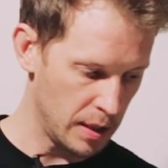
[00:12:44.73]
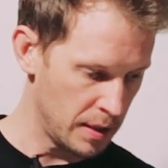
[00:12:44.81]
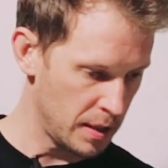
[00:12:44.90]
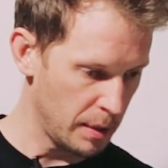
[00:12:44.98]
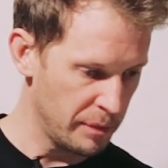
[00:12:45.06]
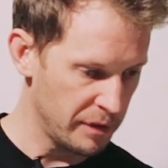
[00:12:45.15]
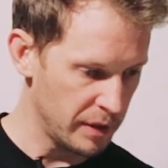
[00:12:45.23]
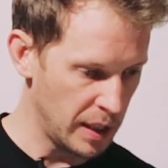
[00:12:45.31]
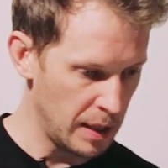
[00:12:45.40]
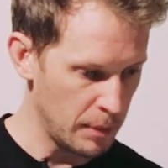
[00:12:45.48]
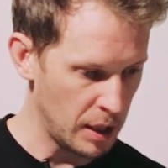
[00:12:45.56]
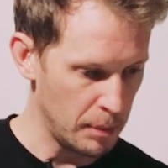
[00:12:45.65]

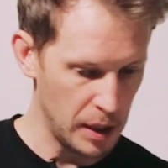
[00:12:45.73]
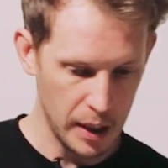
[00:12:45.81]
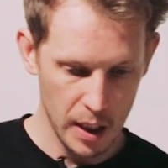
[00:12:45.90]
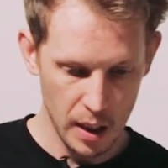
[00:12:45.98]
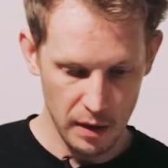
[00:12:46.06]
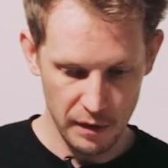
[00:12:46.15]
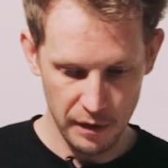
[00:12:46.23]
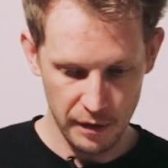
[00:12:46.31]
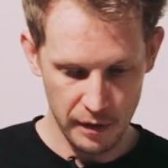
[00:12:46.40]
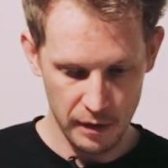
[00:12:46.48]
subframe, I believe,